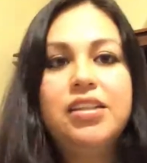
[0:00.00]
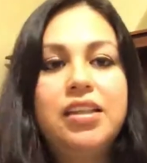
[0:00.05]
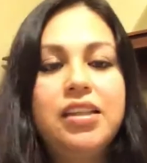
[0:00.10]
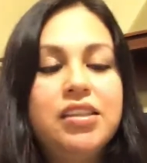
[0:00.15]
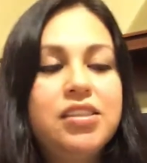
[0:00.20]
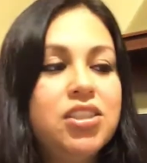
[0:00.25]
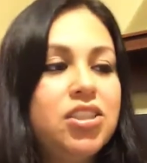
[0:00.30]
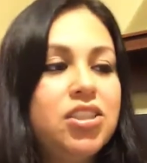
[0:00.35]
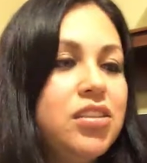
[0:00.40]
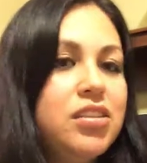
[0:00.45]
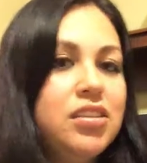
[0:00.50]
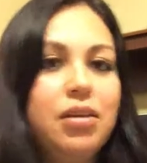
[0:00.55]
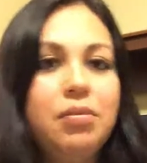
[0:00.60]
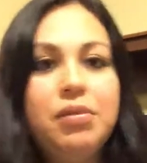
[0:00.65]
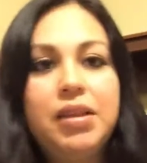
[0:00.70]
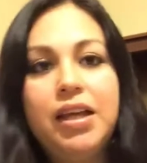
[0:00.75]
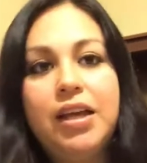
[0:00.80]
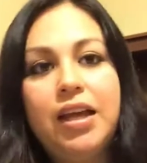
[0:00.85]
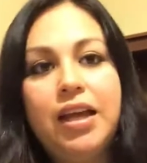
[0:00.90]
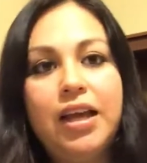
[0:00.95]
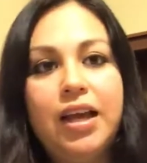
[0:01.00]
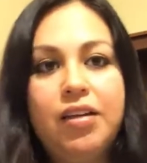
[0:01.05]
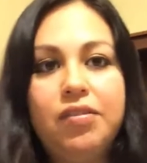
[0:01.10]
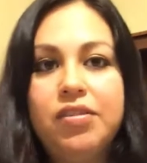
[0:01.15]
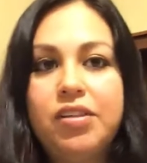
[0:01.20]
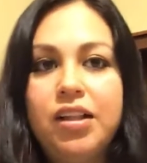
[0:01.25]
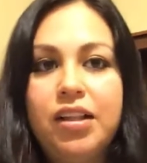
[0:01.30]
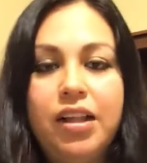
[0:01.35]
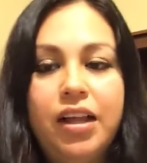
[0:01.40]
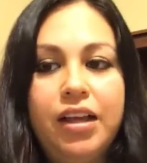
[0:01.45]
It's something I have
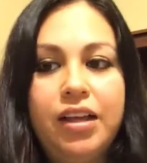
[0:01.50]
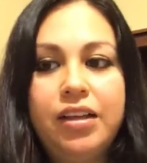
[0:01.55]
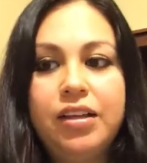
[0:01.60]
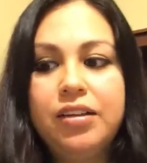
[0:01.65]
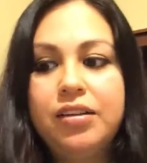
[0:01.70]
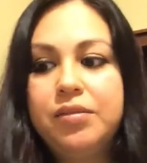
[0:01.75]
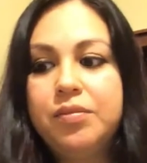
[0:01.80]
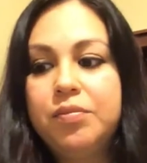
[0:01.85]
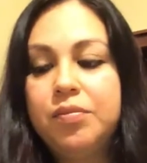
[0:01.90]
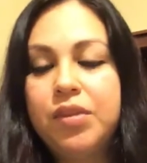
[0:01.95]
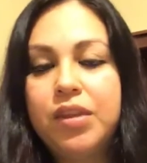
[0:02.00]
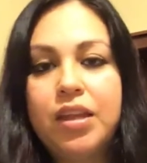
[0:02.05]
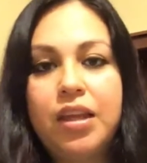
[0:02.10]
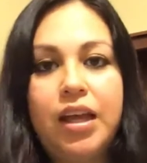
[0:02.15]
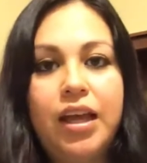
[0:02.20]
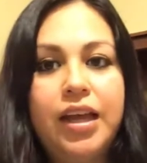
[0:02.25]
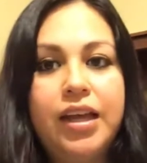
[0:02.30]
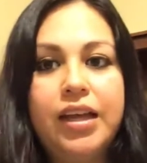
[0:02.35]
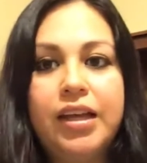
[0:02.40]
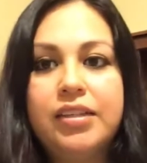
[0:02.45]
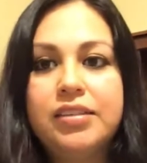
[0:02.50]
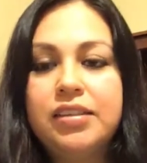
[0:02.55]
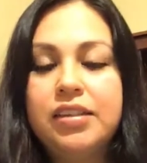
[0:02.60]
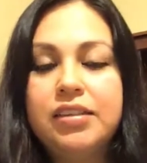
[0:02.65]
to like, I guess,